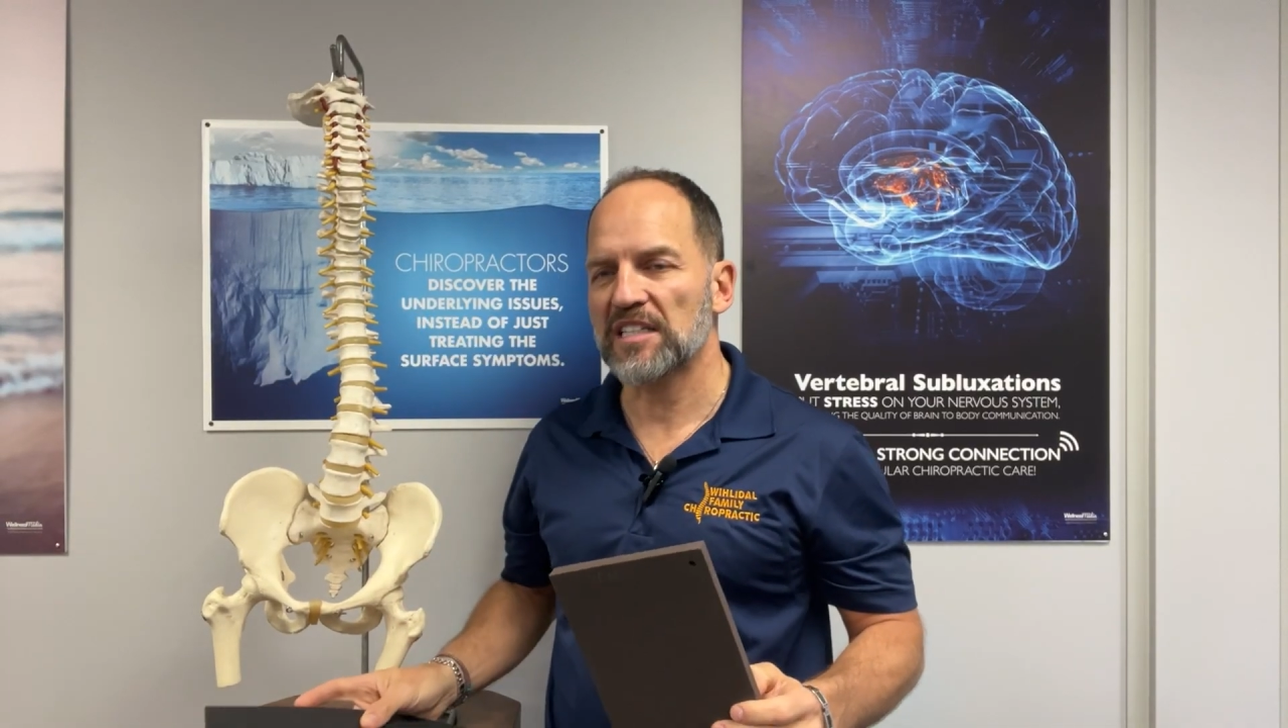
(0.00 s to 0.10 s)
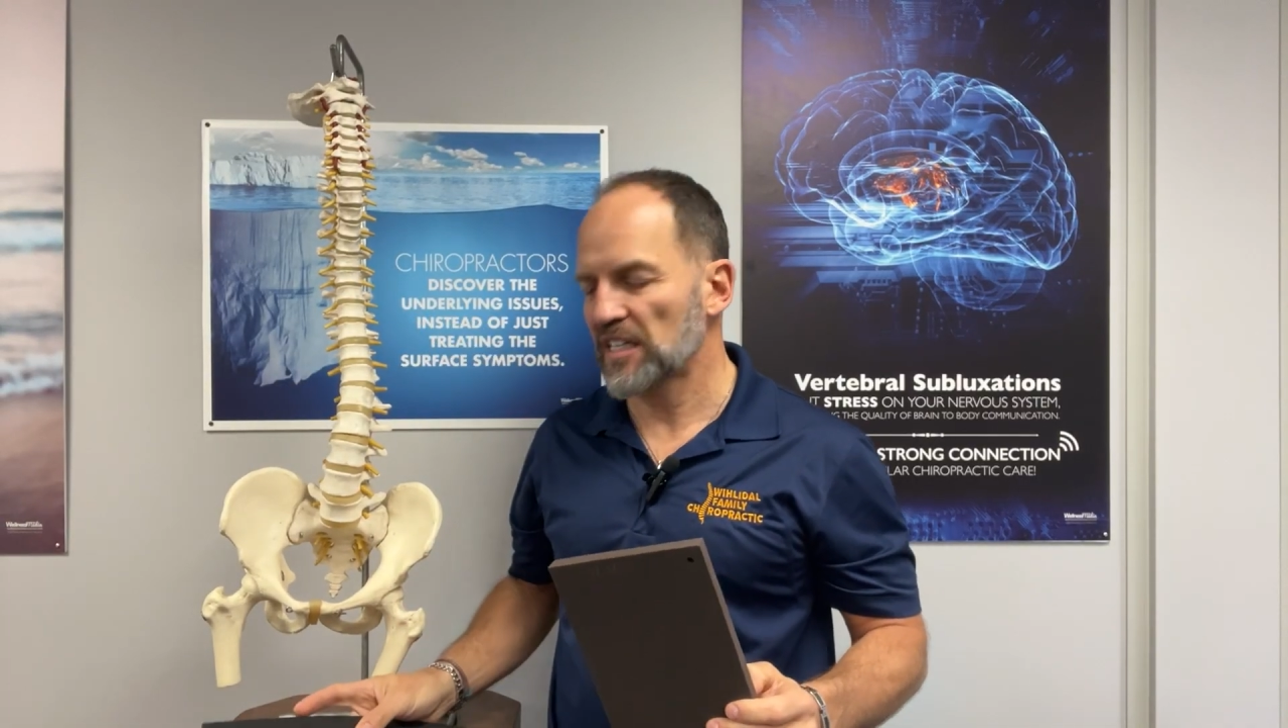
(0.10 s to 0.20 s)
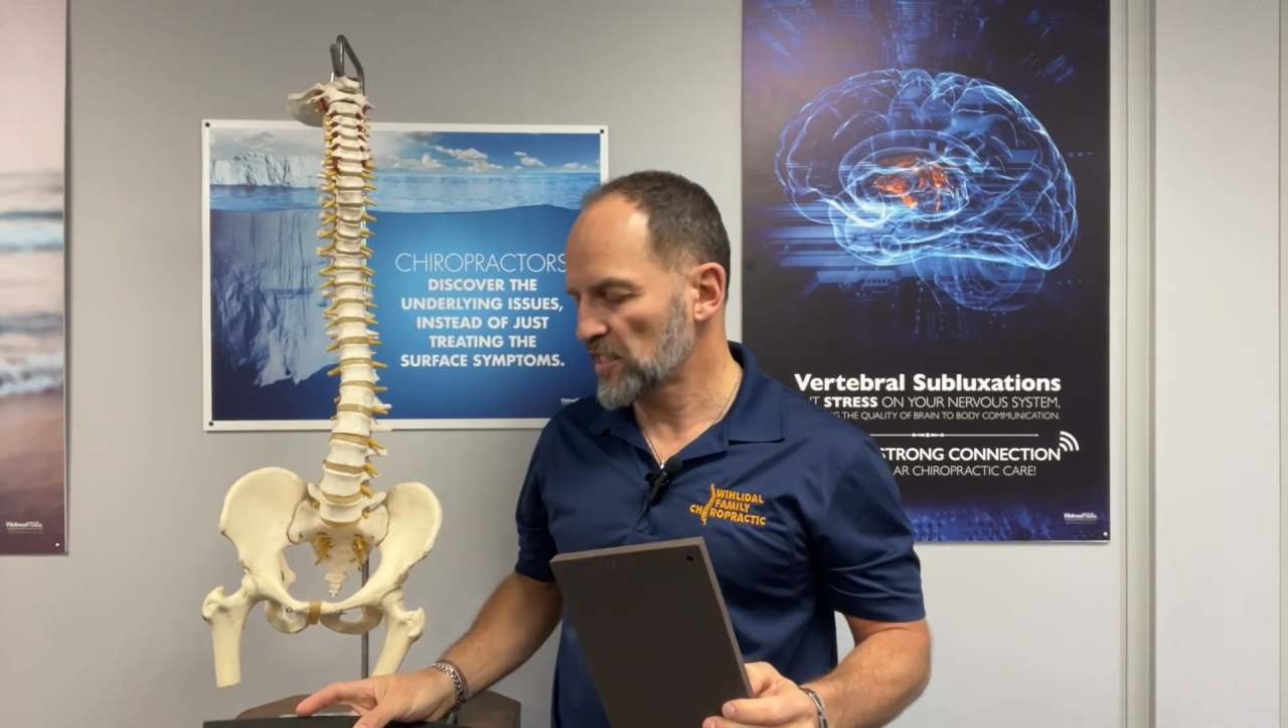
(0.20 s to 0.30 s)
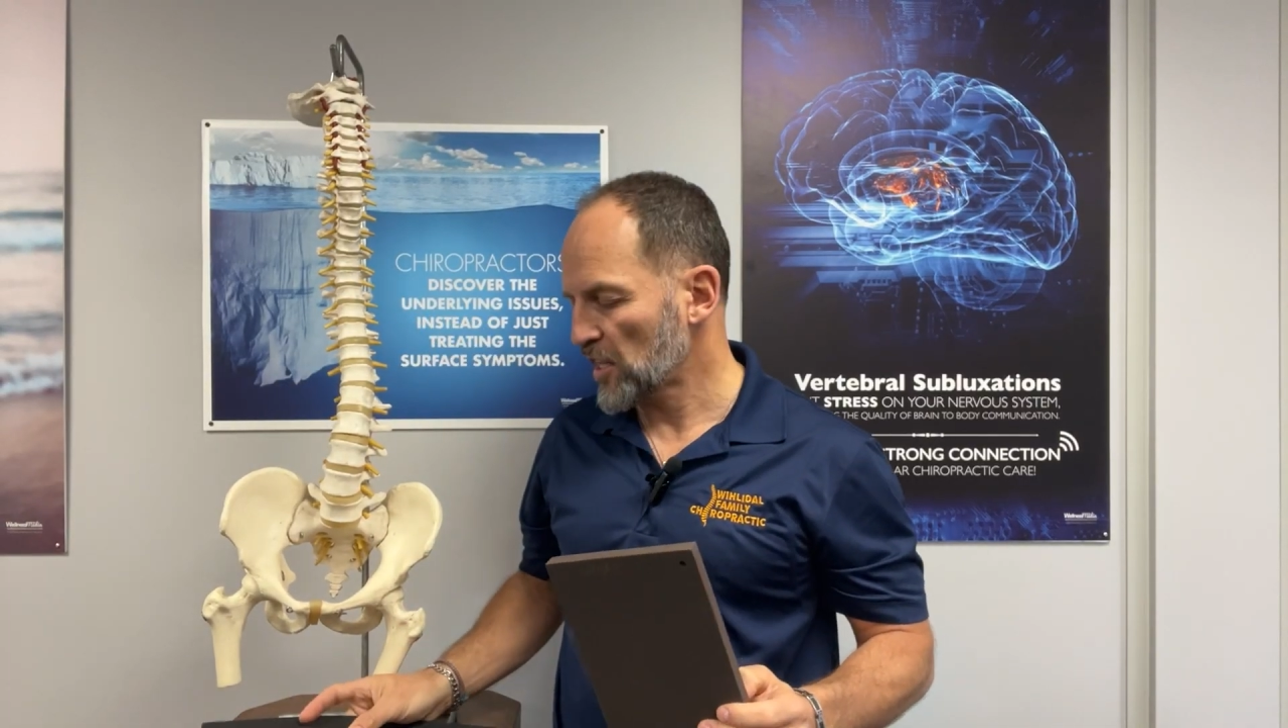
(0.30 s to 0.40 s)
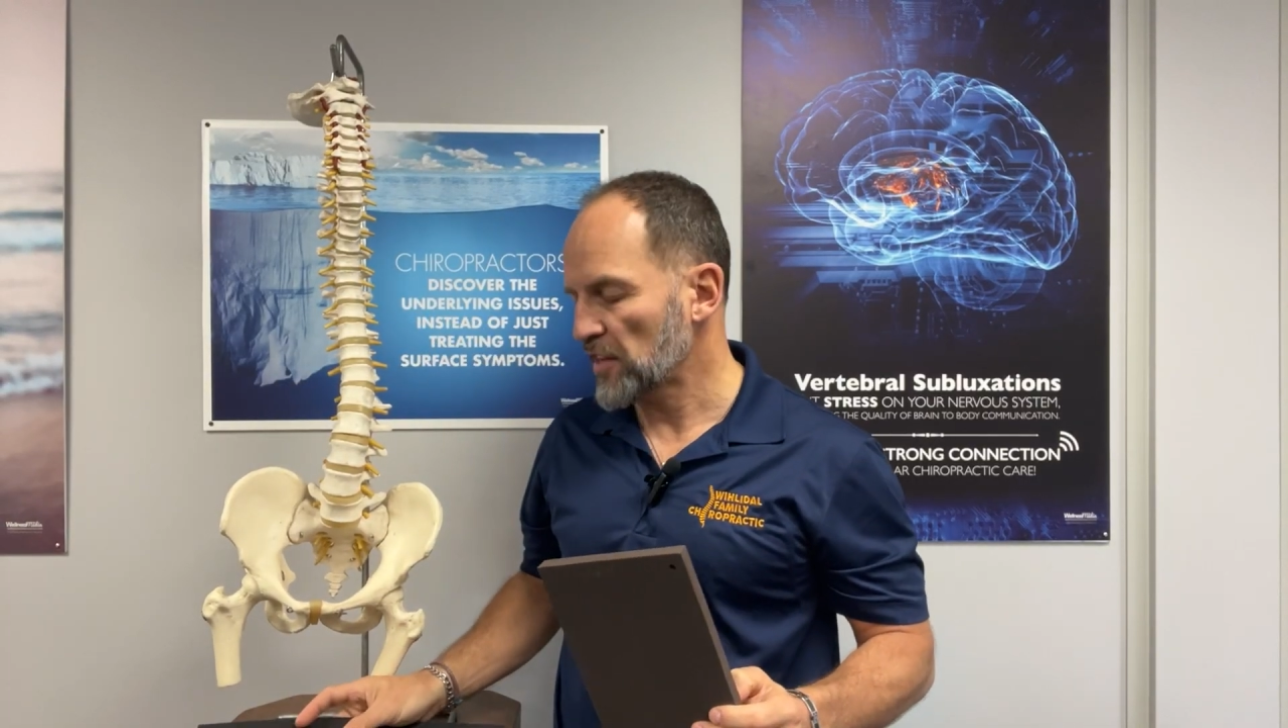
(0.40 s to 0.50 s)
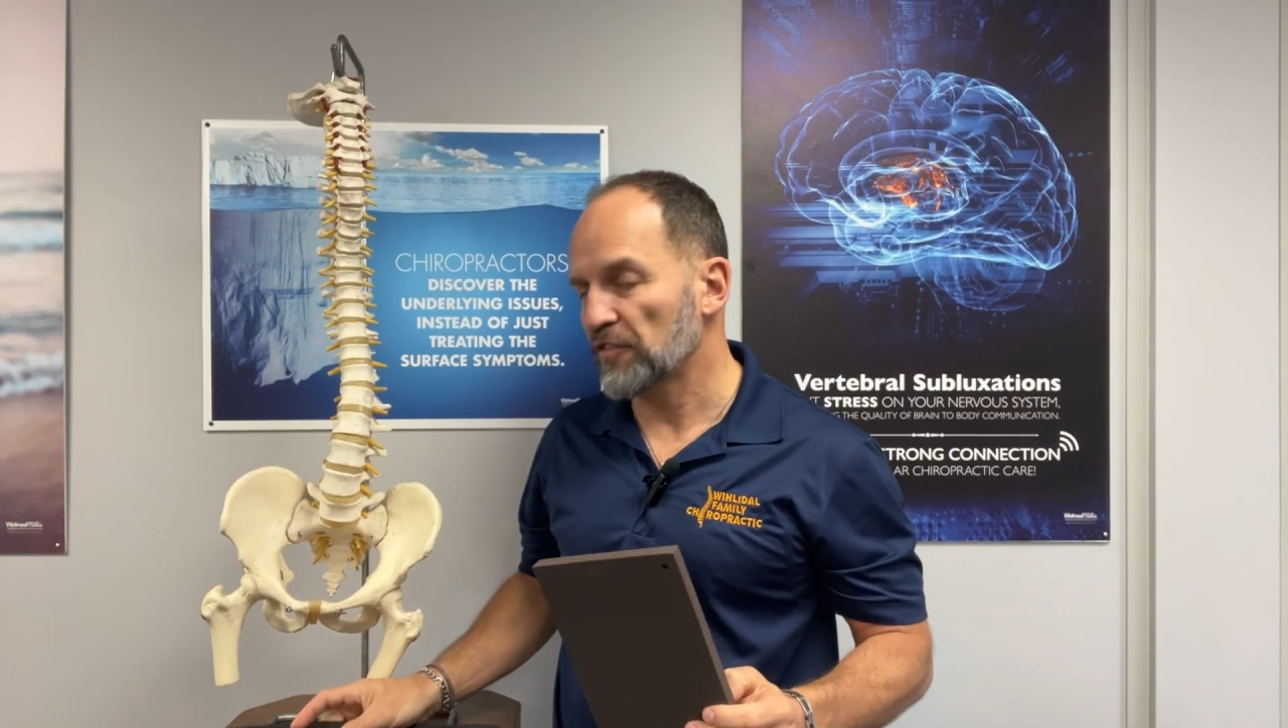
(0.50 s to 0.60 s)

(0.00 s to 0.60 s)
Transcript: inside the